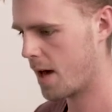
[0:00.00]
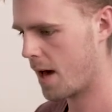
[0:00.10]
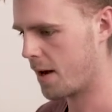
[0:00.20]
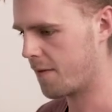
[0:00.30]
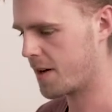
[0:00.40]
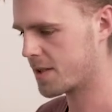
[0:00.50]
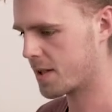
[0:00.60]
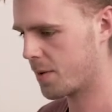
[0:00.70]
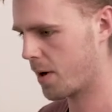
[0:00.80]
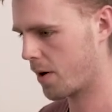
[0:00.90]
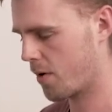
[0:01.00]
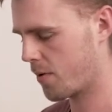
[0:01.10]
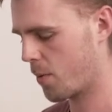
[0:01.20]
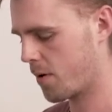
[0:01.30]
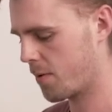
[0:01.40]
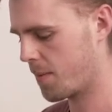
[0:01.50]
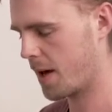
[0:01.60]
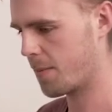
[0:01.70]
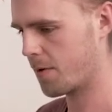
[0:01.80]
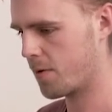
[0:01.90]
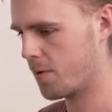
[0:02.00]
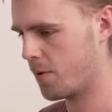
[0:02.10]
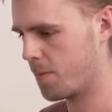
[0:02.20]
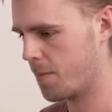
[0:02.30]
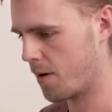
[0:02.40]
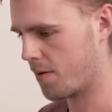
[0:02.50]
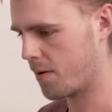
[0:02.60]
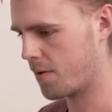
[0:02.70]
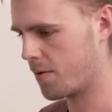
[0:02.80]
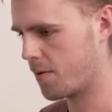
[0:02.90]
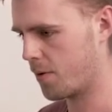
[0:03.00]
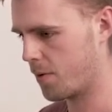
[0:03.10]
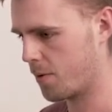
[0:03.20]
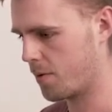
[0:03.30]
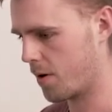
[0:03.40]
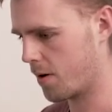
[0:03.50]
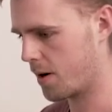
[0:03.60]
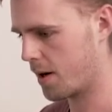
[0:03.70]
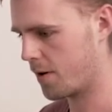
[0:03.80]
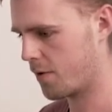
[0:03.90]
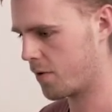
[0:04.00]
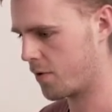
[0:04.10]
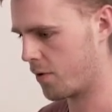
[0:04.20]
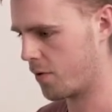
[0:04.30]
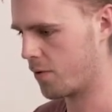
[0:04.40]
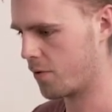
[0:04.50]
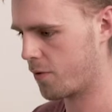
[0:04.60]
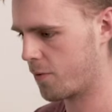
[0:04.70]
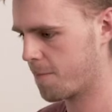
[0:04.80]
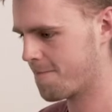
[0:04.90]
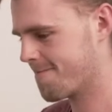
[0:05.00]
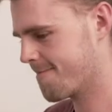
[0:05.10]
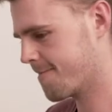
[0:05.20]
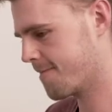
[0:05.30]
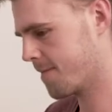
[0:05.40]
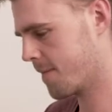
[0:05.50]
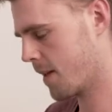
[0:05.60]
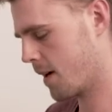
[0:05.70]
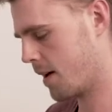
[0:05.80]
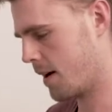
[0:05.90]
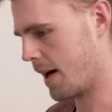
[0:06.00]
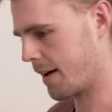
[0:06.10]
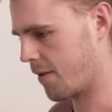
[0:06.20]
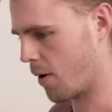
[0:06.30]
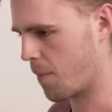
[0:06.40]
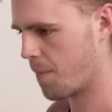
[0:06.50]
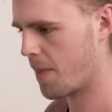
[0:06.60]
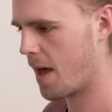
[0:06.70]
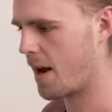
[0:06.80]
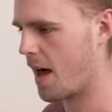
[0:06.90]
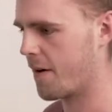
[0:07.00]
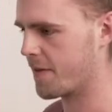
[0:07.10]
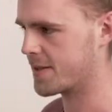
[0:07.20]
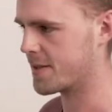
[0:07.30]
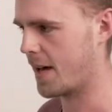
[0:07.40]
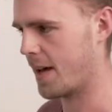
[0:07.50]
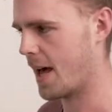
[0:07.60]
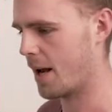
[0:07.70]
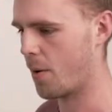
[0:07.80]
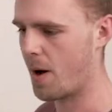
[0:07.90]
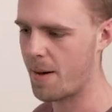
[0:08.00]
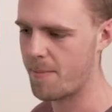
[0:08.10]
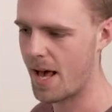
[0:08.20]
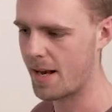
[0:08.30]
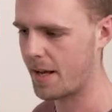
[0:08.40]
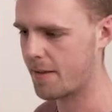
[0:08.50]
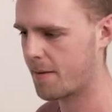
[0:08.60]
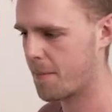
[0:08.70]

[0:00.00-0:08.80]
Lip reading: And eventually we're going to want to be able to do person2.introduce like so, and have it say, hello, I'm Elliot.